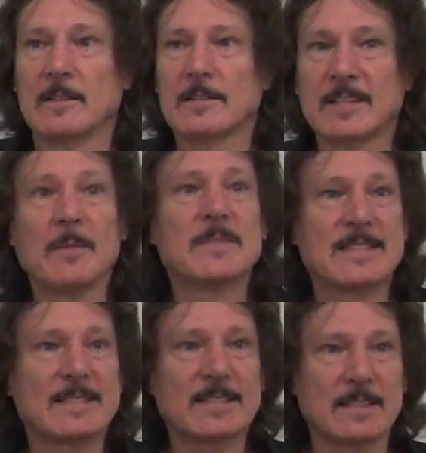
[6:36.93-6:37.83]
some
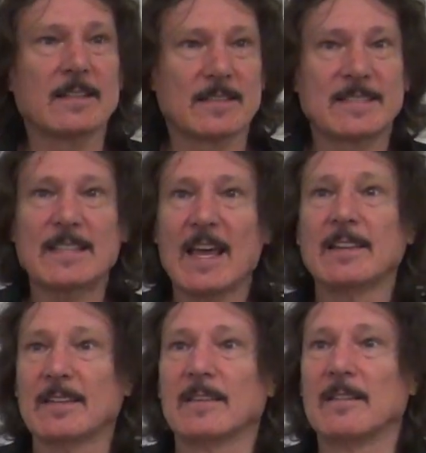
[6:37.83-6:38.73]

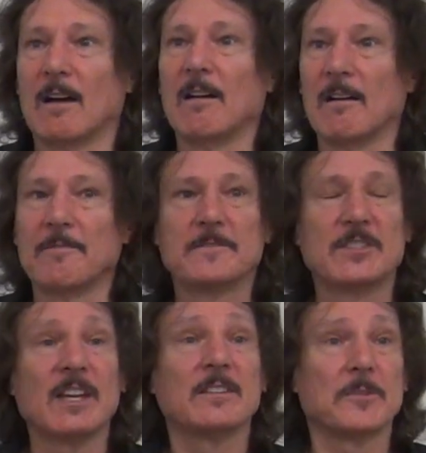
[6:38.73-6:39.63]
set of
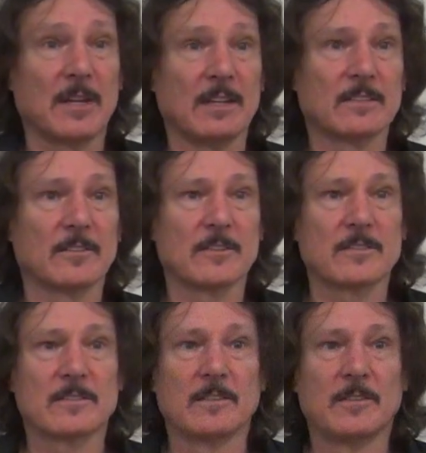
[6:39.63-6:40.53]

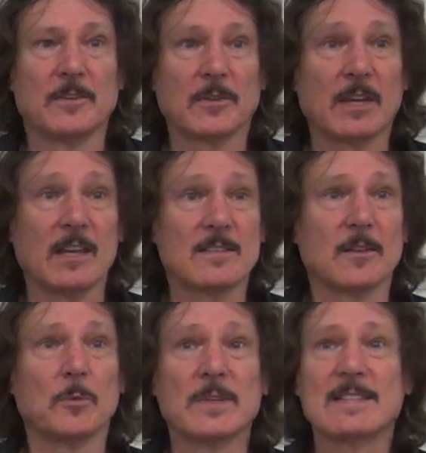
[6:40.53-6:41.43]
generators. Okay,
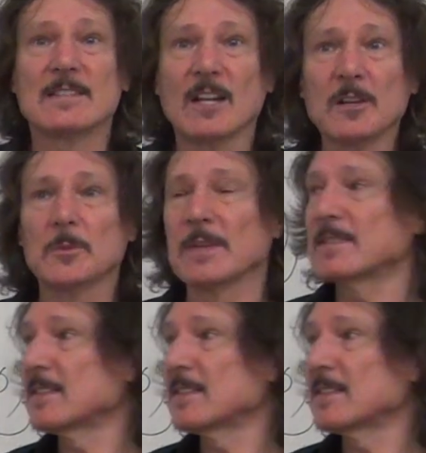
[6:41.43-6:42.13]
so we start with